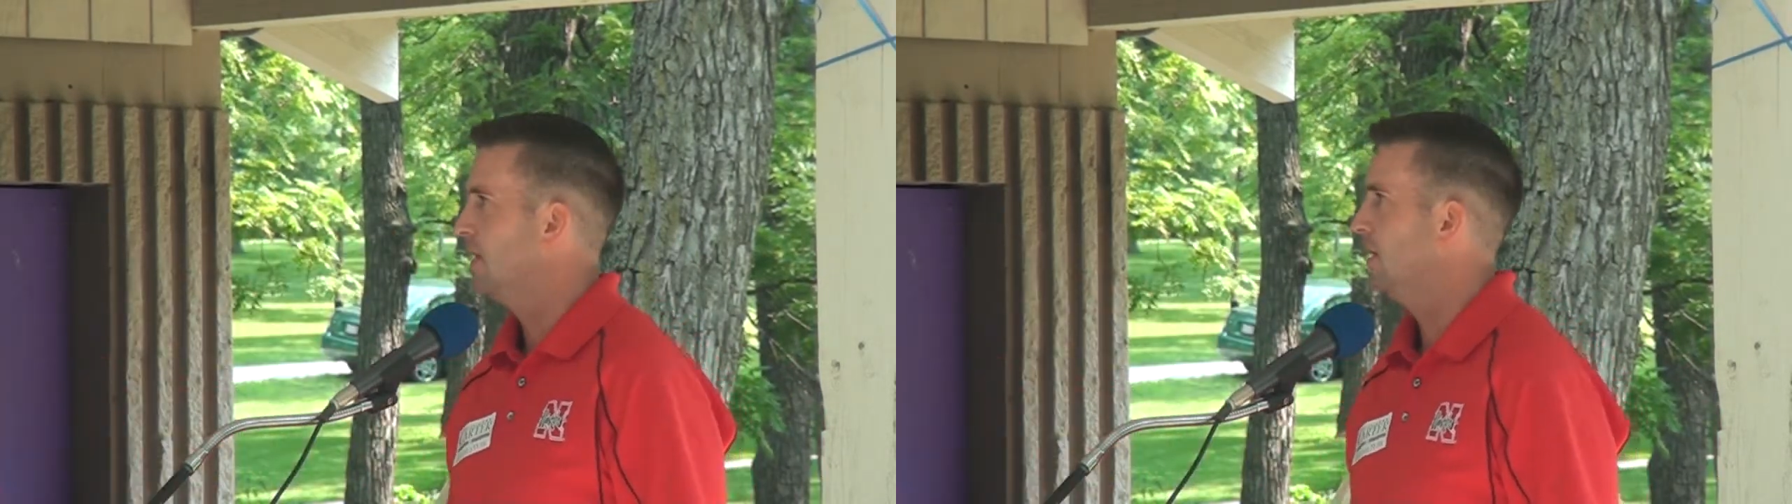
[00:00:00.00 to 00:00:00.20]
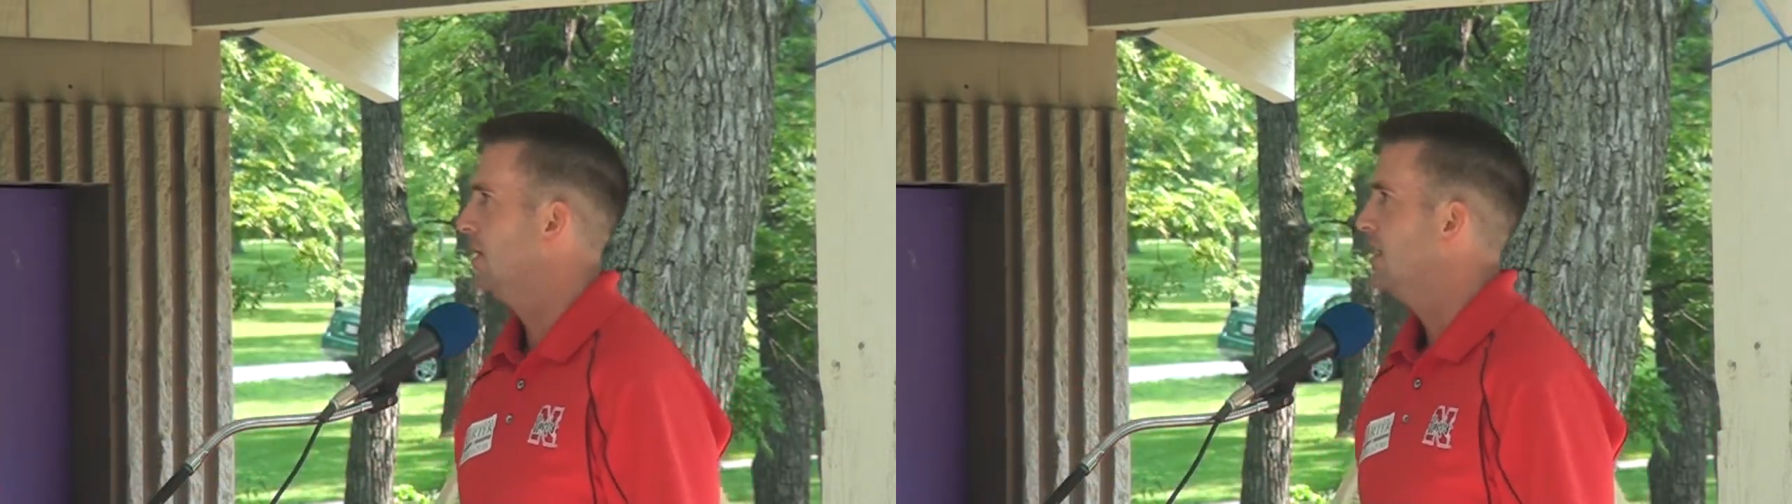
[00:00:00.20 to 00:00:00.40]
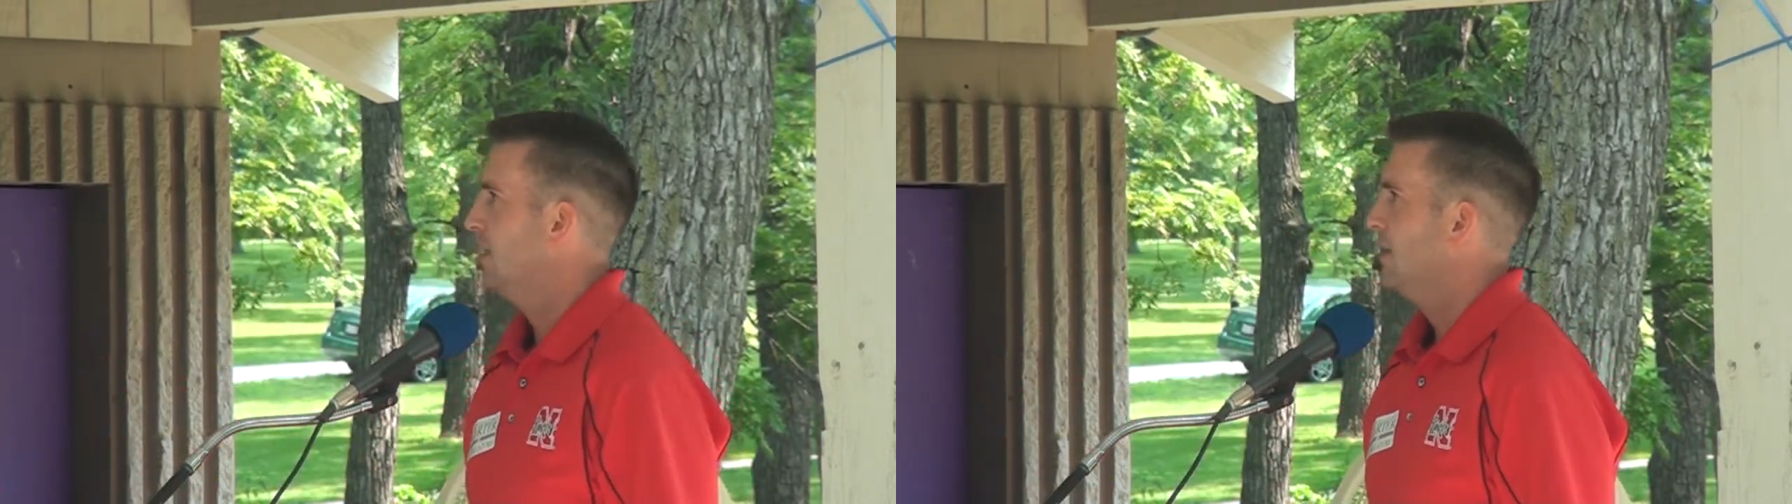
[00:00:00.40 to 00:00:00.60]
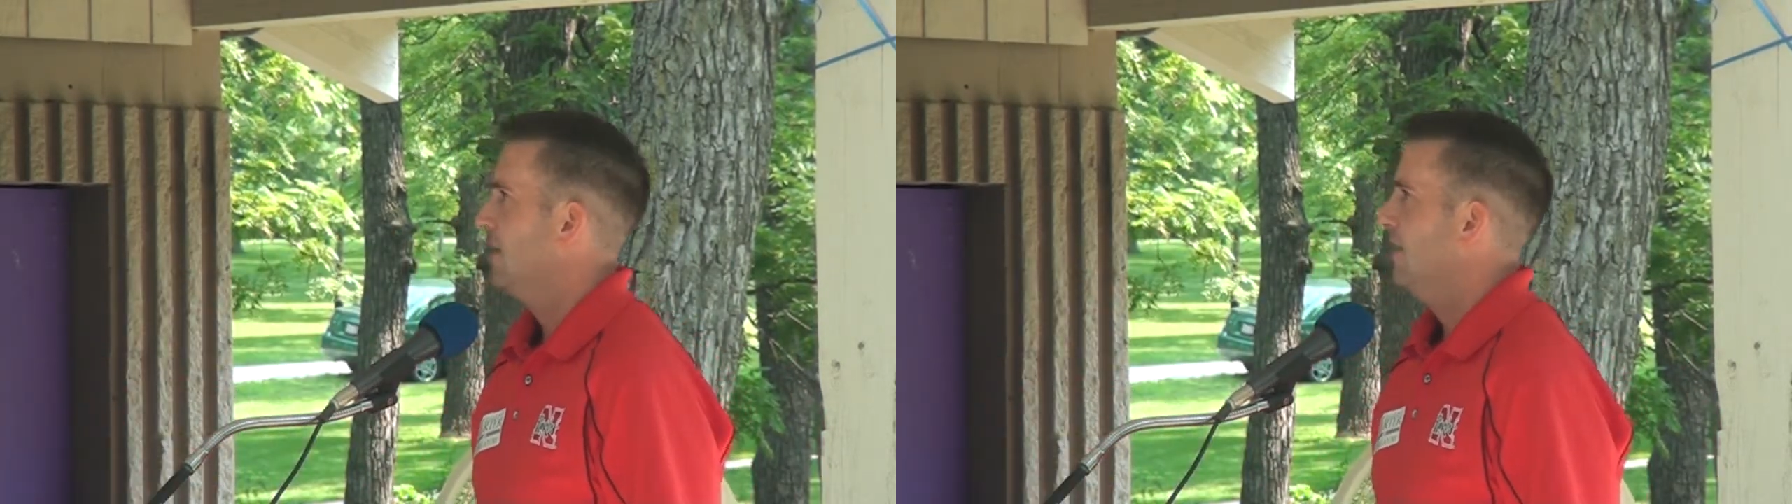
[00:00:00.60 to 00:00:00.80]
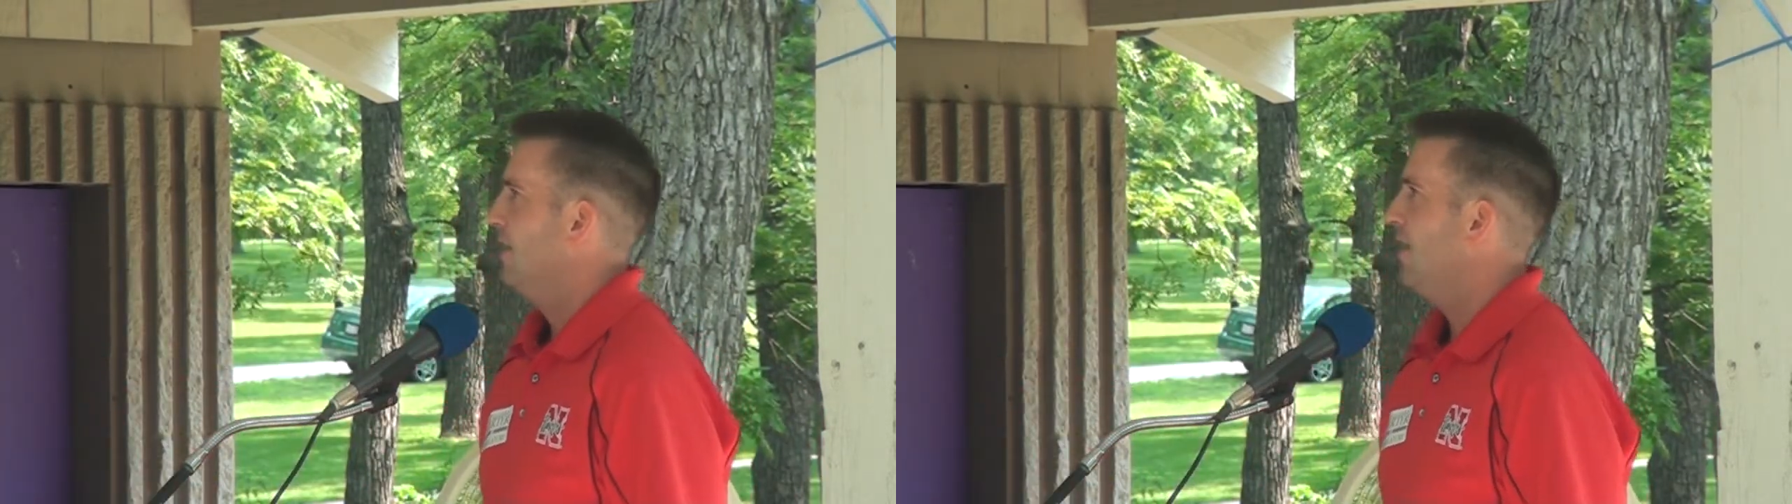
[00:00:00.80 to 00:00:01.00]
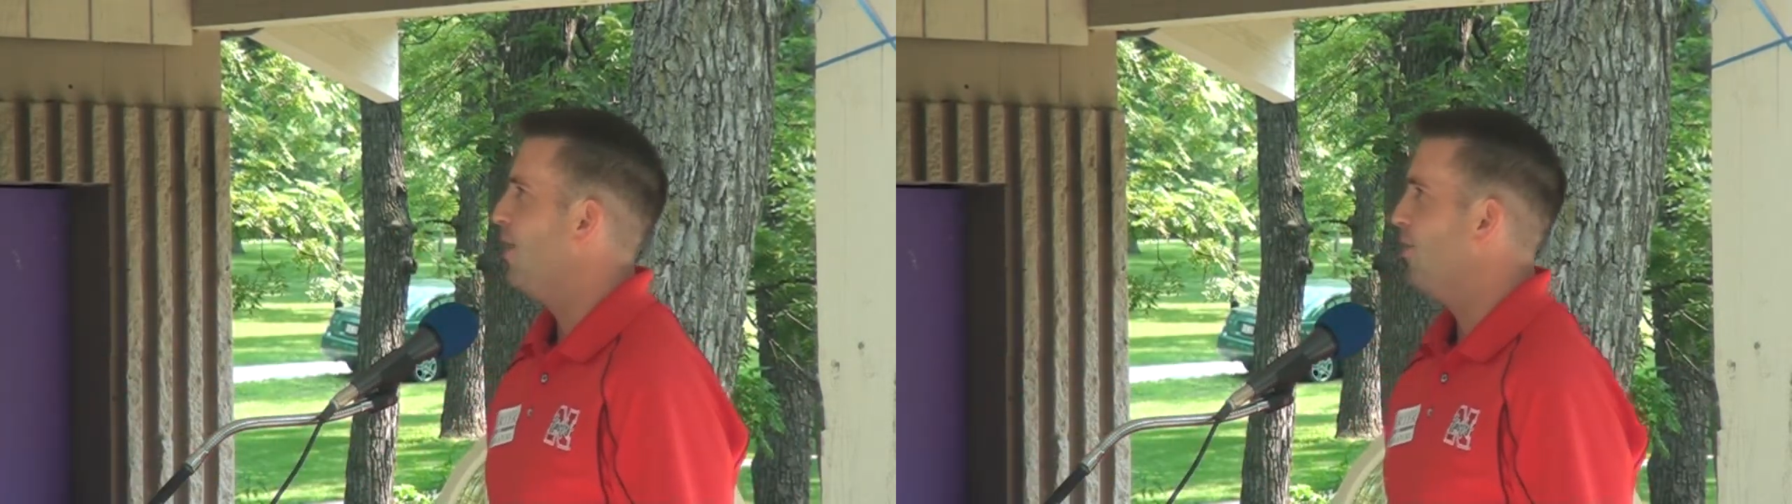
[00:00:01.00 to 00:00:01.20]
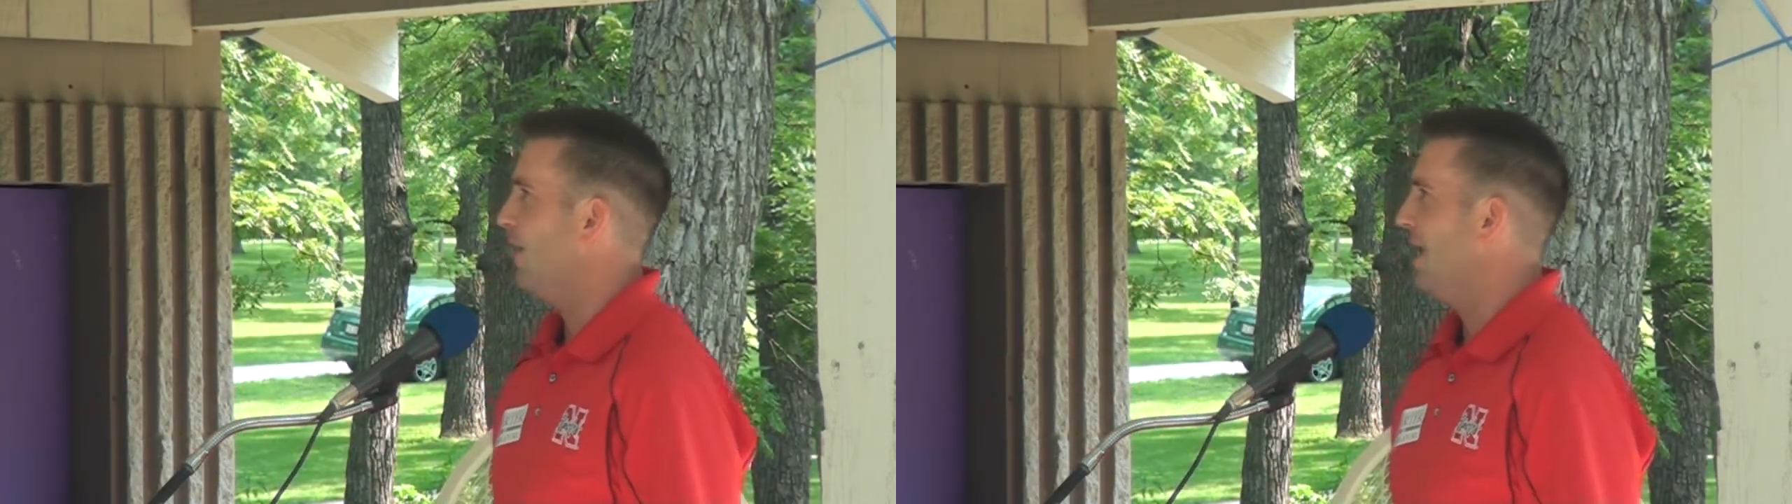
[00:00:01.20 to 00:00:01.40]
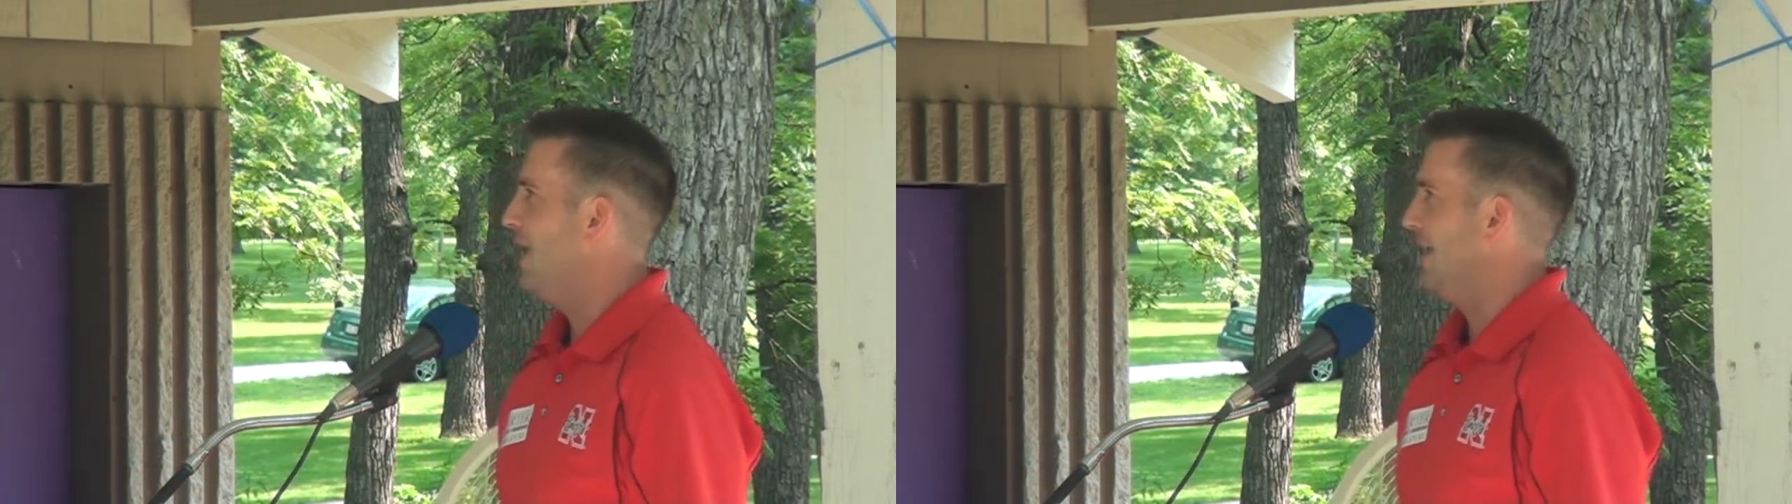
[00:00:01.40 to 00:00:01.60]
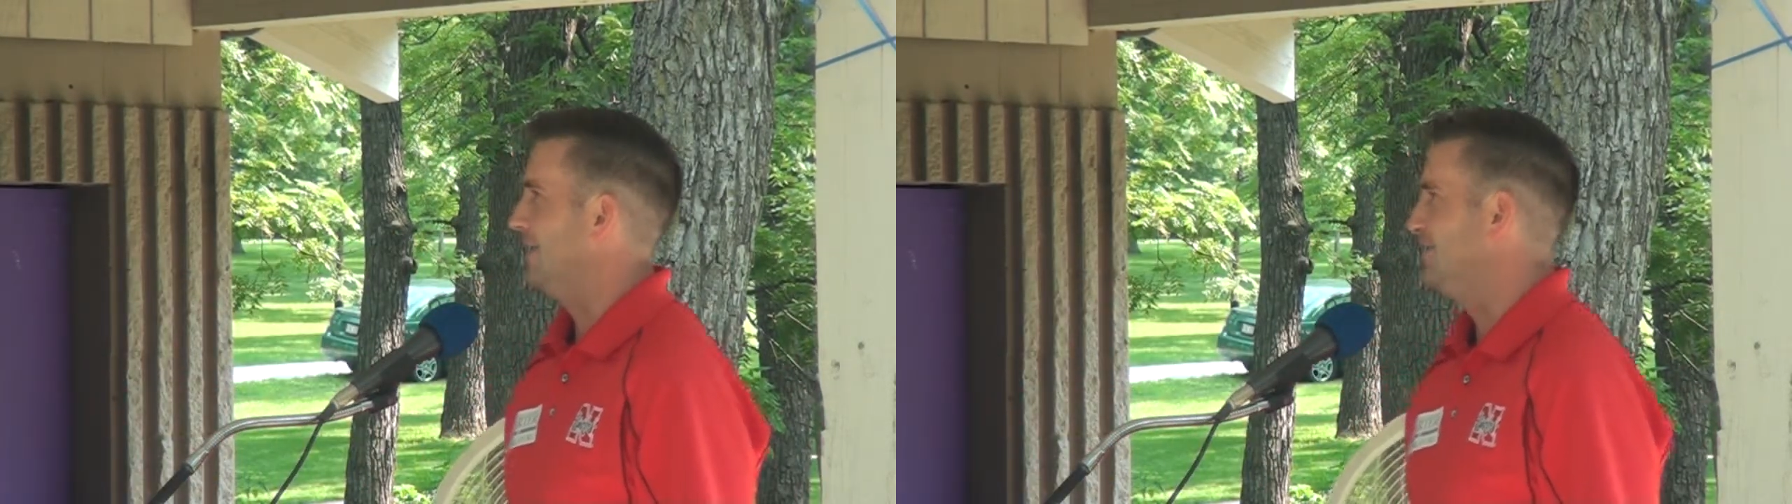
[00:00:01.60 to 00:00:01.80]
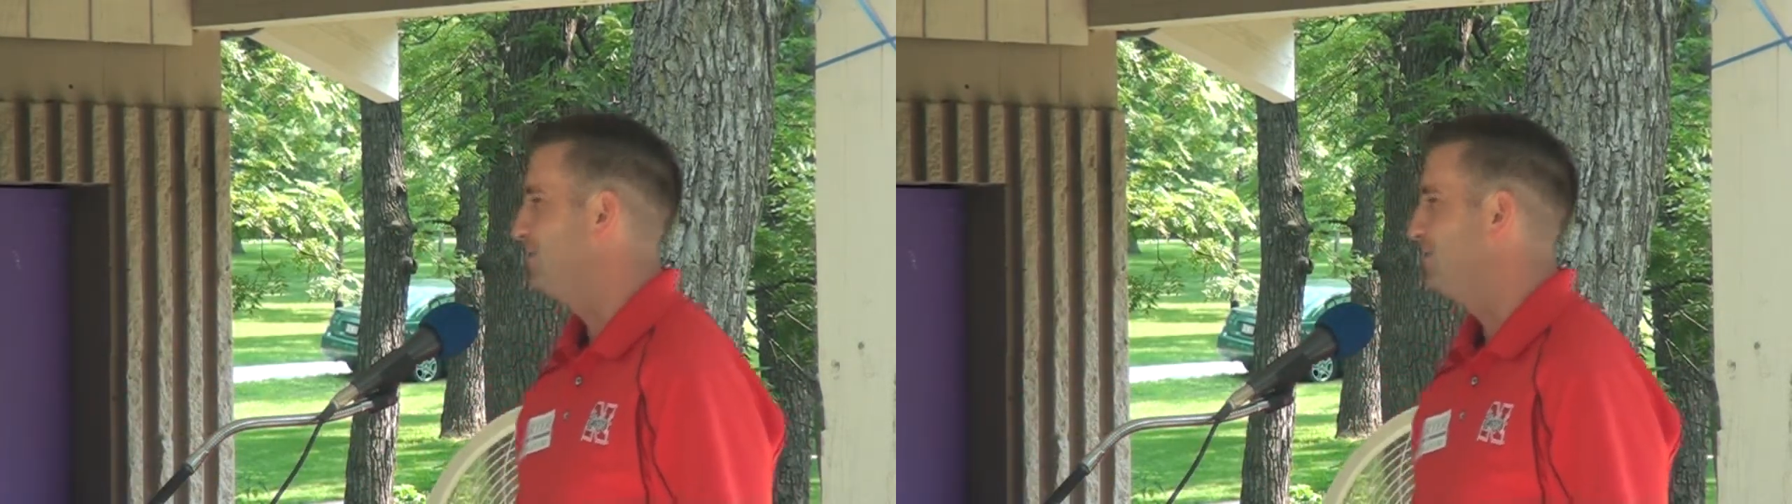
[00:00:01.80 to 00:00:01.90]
Yeah. All right.